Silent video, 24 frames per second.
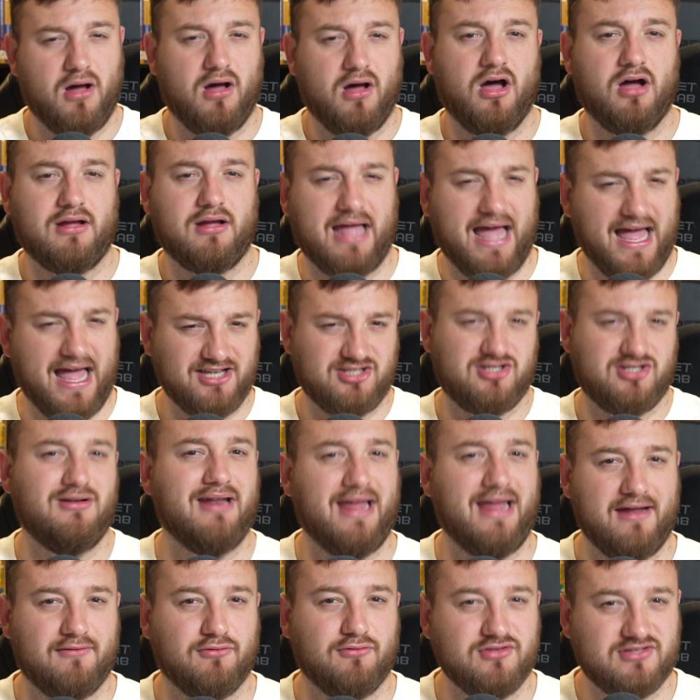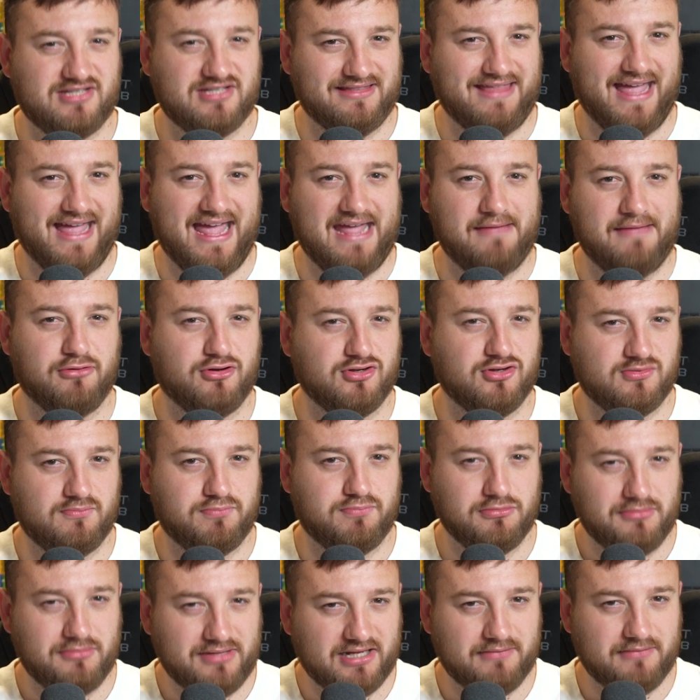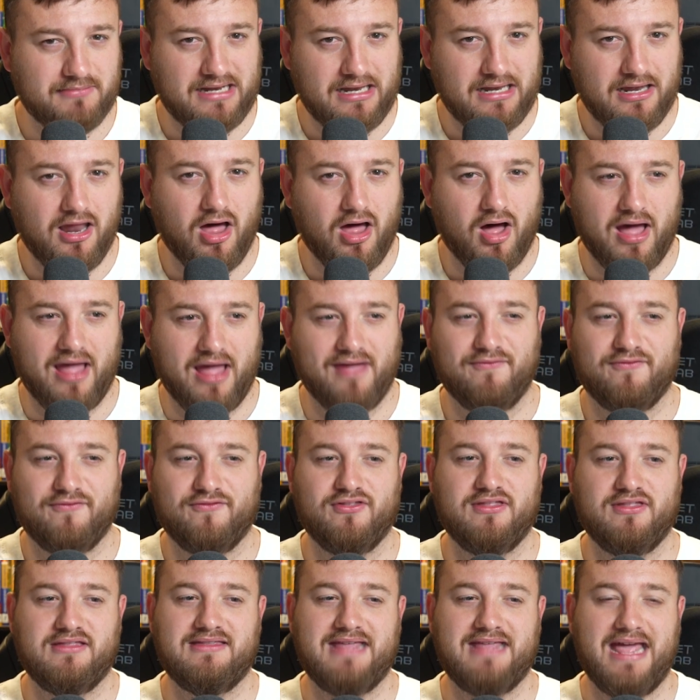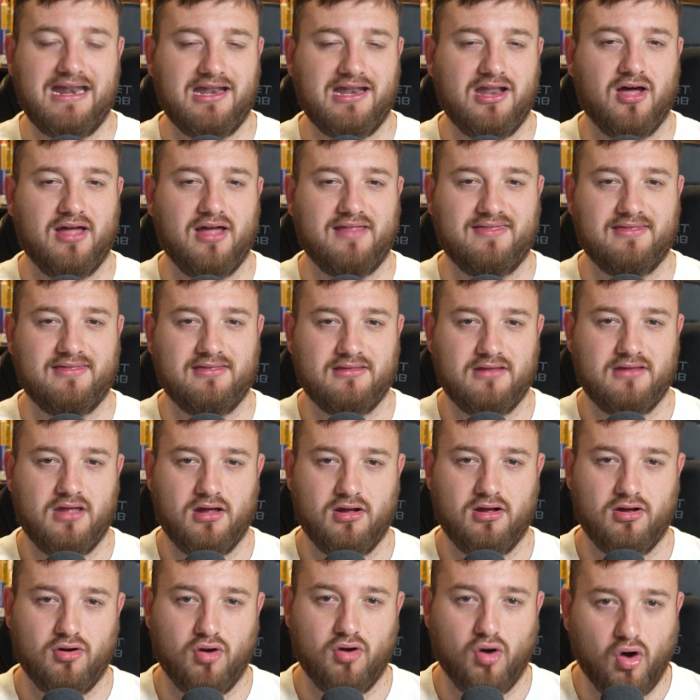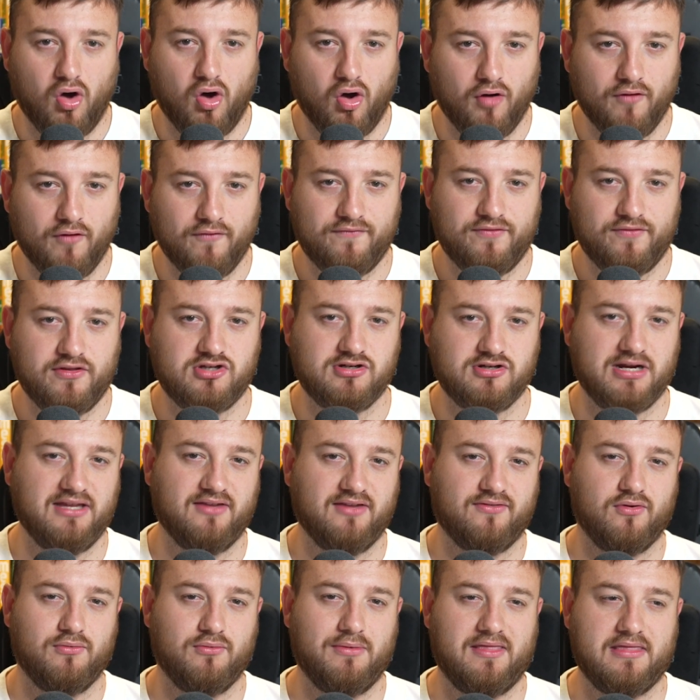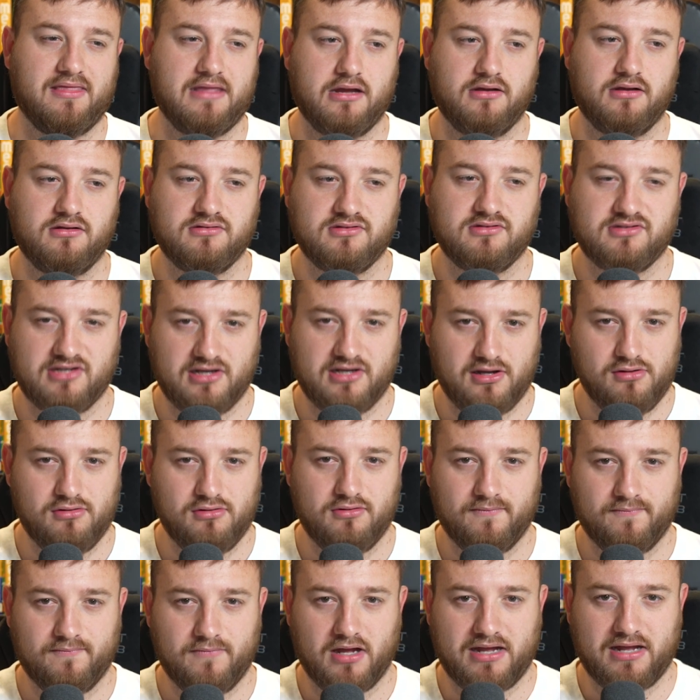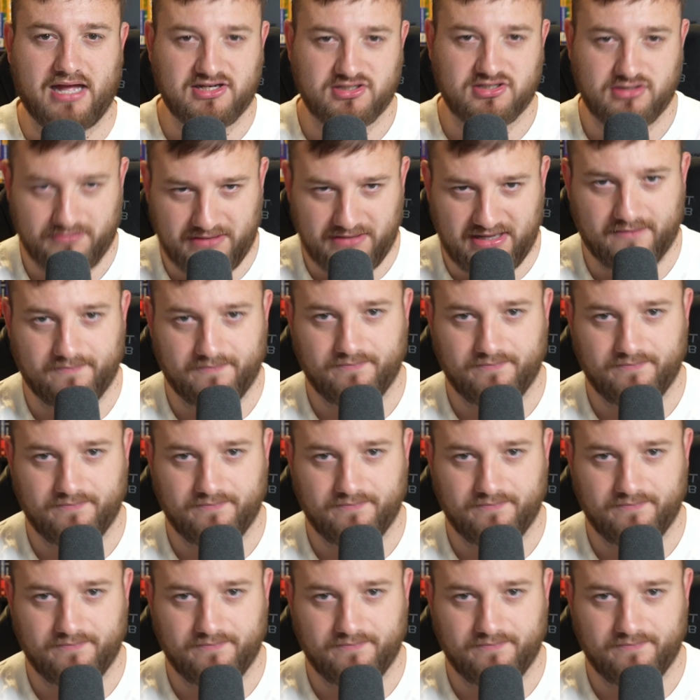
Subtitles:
catch you later on today, because we're probably going to be live for the deadline of the transfer window. So I'll catch you in a bit.